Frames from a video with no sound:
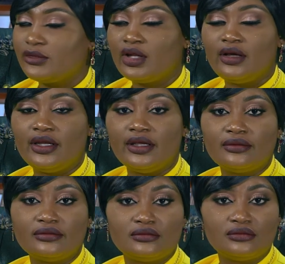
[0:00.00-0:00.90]
honey,
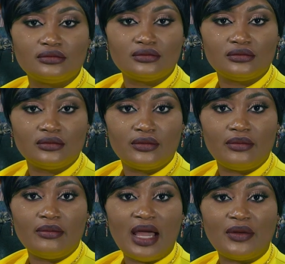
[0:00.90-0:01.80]

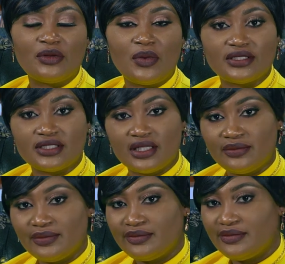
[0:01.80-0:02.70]
marry the person
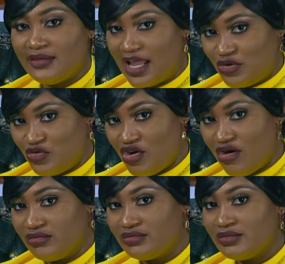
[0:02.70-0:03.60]
that you know.